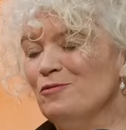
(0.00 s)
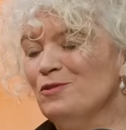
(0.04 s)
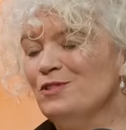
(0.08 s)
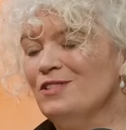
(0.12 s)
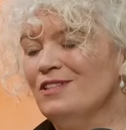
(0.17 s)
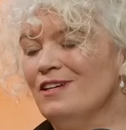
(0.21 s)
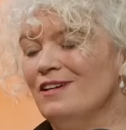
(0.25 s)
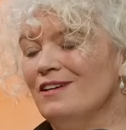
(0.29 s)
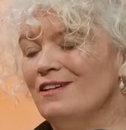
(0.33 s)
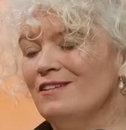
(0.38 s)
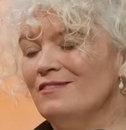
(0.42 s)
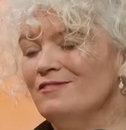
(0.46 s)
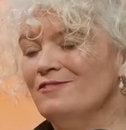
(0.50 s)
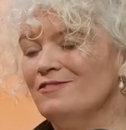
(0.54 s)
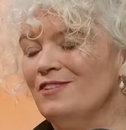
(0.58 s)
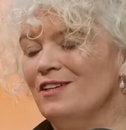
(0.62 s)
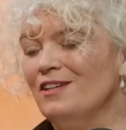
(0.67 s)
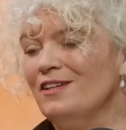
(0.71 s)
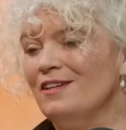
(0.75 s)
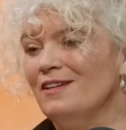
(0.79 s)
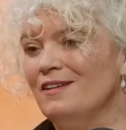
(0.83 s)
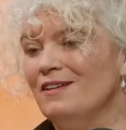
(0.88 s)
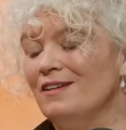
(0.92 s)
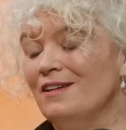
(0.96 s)
would have.
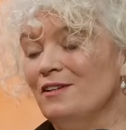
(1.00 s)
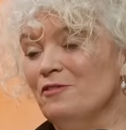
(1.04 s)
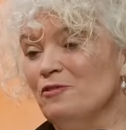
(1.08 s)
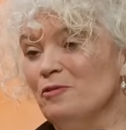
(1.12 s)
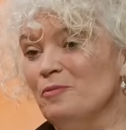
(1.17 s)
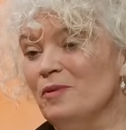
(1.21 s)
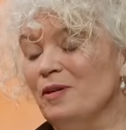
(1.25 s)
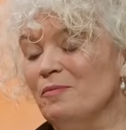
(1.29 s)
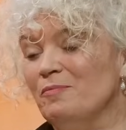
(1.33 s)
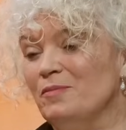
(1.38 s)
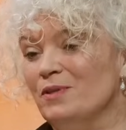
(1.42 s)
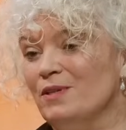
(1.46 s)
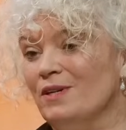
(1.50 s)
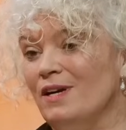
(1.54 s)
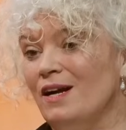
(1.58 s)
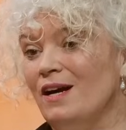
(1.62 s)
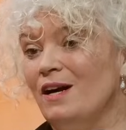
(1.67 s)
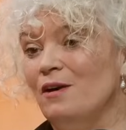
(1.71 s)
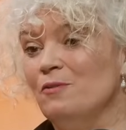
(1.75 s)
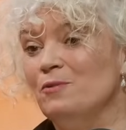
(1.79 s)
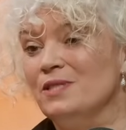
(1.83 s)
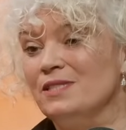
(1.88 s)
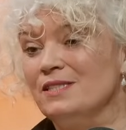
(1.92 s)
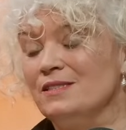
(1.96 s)
I remember
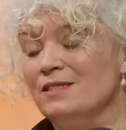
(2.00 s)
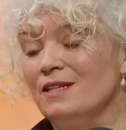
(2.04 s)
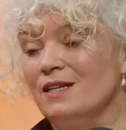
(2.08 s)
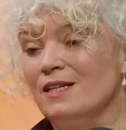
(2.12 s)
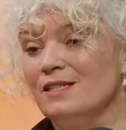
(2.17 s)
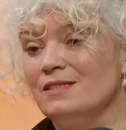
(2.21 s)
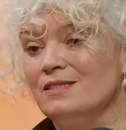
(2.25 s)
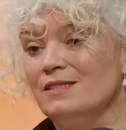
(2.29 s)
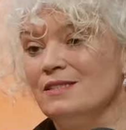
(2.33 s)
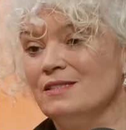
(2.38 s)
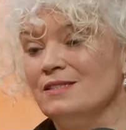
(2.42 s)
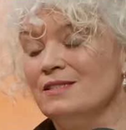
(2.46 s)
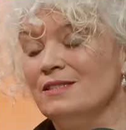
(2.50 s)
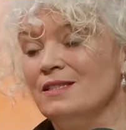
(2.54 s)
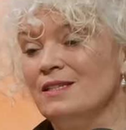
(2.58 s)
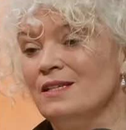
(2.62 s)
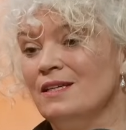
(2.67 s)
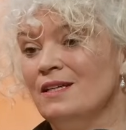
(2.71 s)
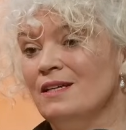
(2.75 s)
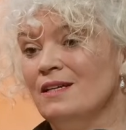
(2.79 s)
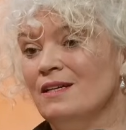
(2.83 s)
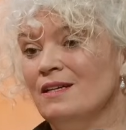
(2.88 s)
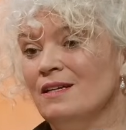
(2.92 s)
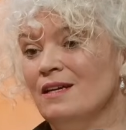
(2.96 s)
how we started.
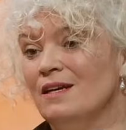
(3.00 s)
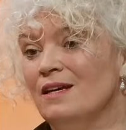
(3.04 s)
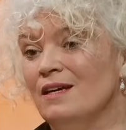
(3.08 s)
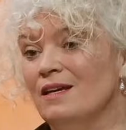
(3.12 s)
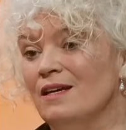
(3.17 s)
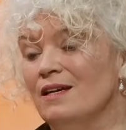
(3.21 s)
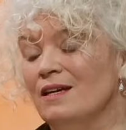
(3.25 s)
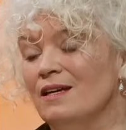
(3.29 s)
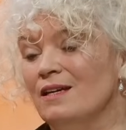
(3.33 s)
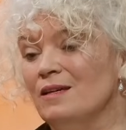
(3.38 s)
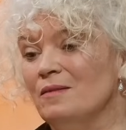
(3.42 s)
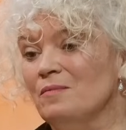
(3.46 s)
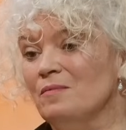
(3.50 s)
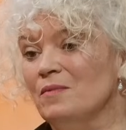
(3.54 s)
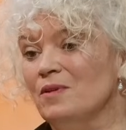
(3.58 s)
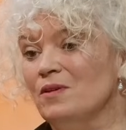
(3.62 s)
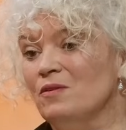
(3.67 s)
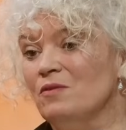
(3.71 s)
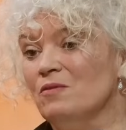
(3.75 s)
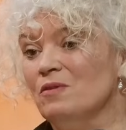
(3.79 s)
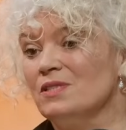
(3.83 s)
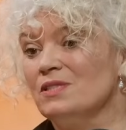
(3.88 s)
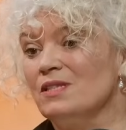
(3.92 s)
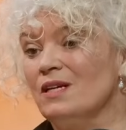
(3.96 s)

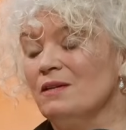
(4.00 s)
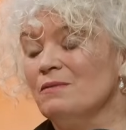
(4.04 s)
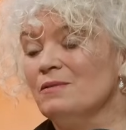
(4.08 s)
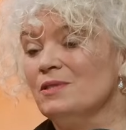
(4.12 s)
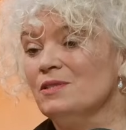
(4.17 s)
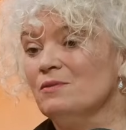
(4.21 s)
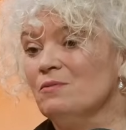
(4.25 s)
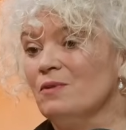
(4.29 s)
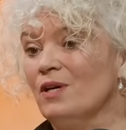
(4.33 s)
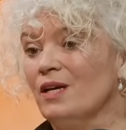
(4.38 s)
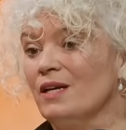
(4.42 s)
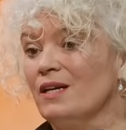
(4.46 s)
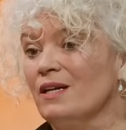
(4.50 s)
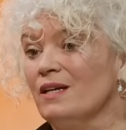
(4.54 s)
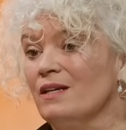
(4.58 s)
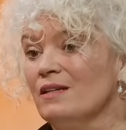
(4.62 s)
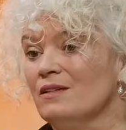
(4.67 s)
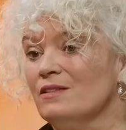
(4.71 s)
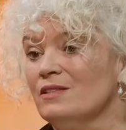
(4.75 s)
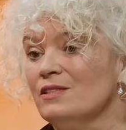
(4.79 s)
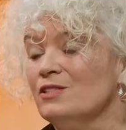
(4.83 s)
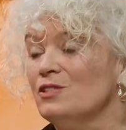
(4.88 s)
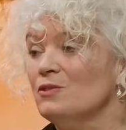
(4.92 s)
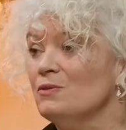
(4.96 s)
Was I was working
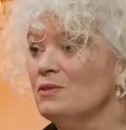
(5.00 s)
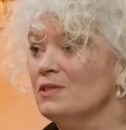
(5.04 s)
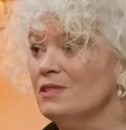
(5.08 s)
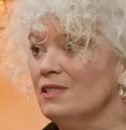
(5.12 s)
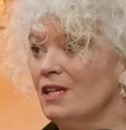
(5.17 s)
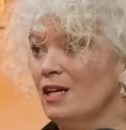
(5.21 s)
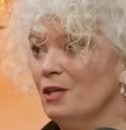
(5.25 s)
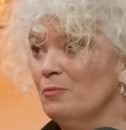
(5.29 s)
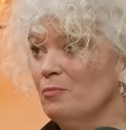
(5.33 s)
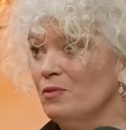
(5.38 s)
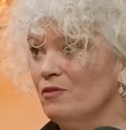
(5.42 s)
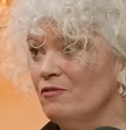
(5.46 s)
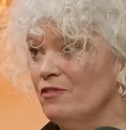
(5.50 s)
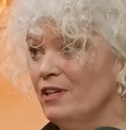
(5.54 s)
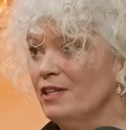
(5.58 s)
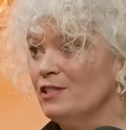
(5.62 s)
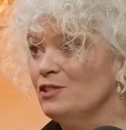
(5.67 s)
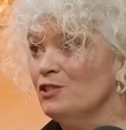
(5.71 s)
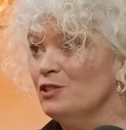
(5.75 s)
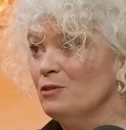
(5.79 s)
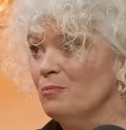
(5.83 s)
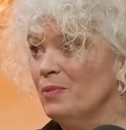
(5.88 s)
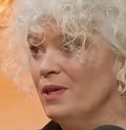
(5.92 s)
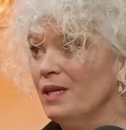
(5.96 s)
on a suicide
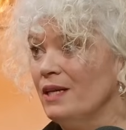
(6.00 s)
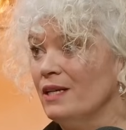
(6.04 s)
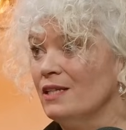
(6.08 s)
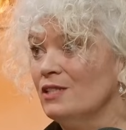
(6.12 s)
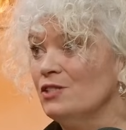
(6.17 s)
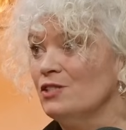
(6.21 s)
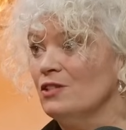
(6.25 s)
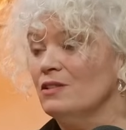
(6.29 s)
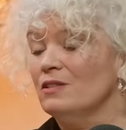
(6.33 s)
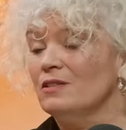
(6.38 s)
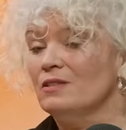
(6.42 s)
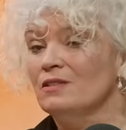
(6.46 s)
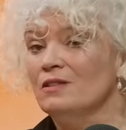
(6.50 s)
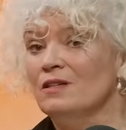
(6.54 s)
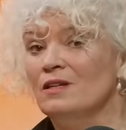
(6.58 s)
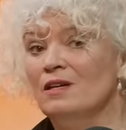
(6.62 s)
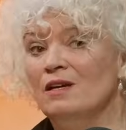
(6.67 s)
prevention page on